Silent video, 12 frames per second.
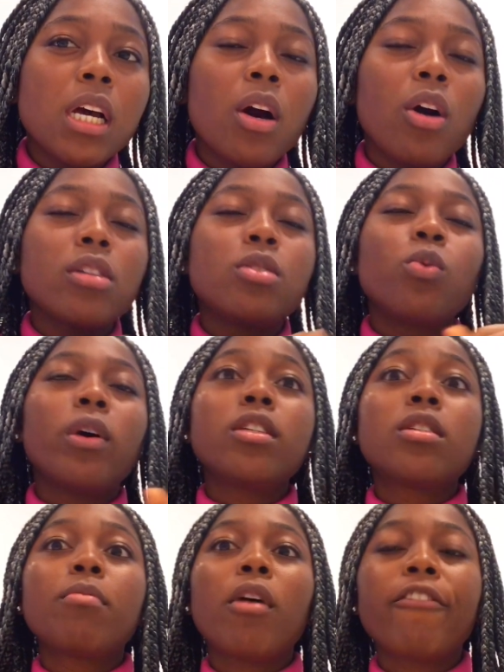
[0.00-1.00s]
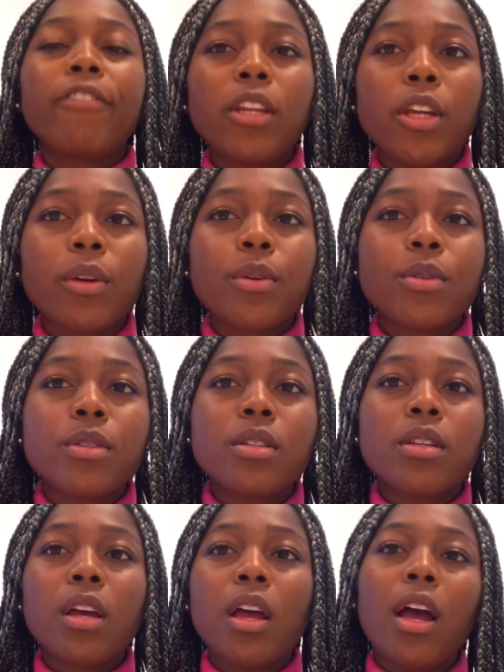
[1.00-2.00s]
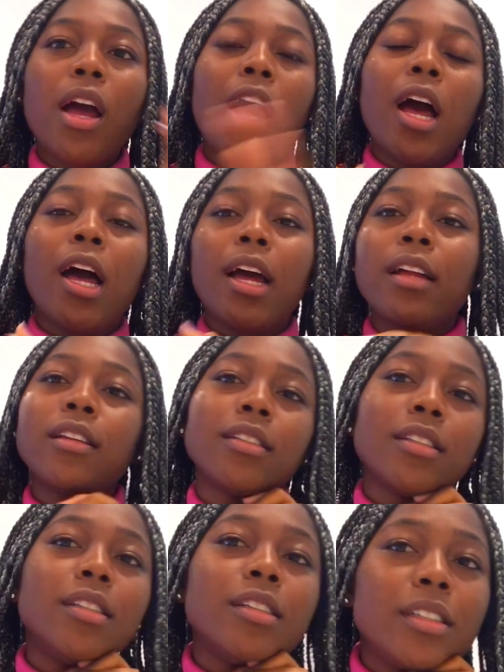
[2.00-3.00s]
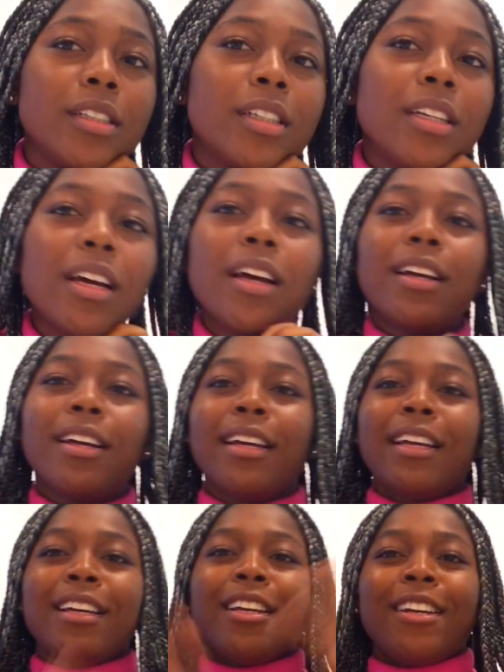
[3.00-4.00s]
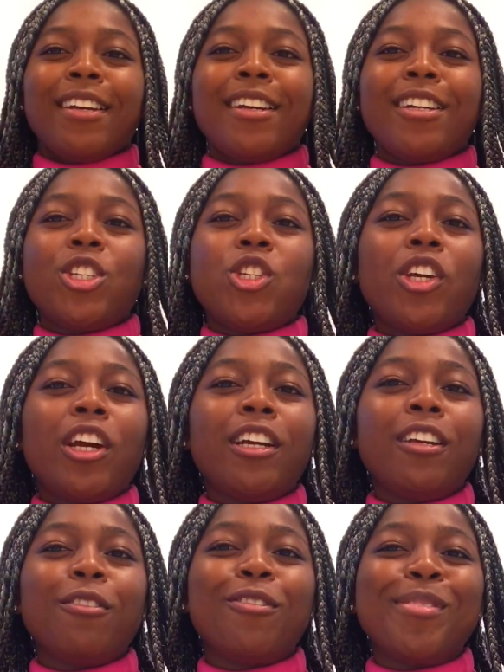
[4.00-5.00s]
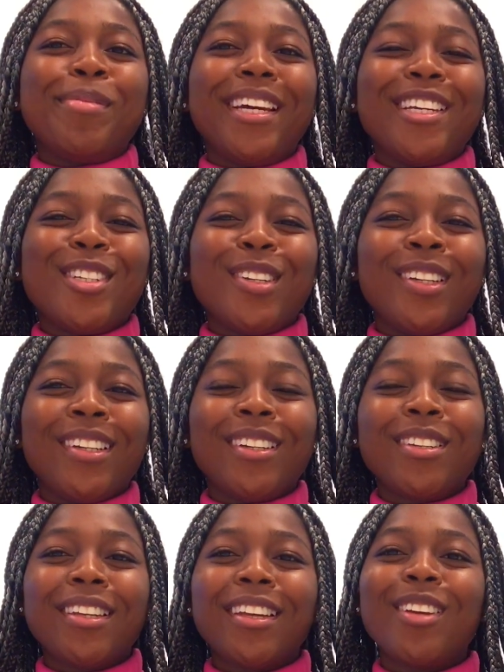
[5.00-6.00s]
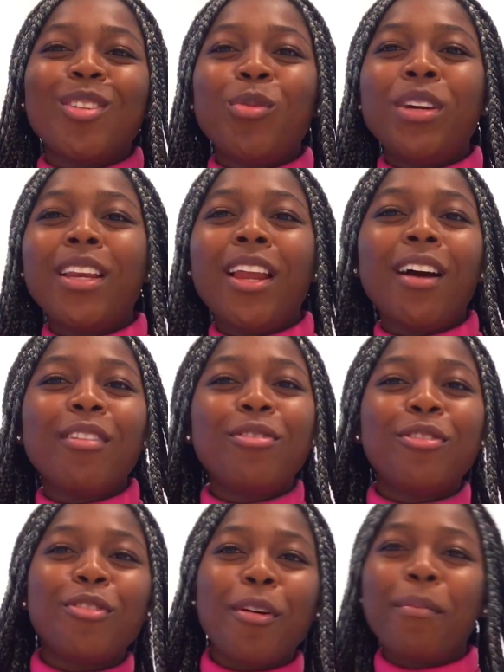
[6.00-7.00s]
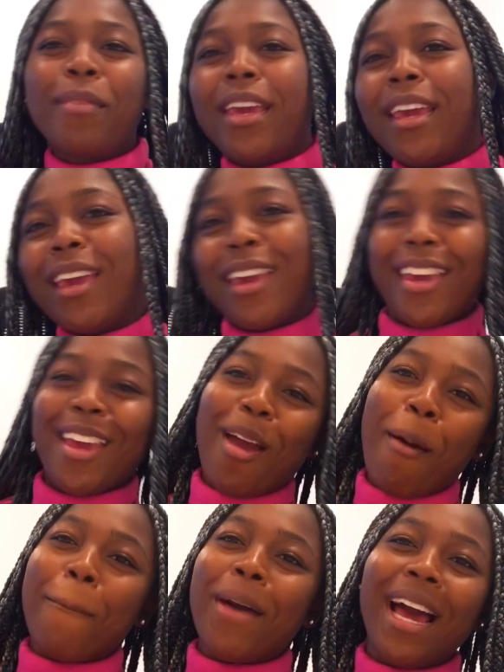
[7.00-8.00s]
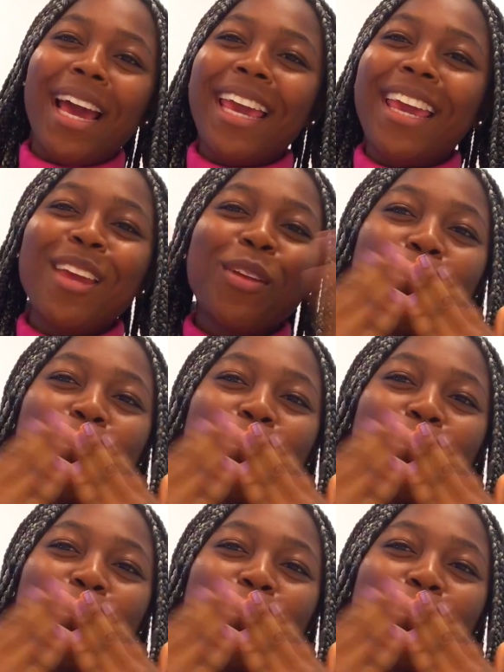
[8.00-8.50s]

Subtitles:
or to watch more videos and share the information. With love from me. Bye.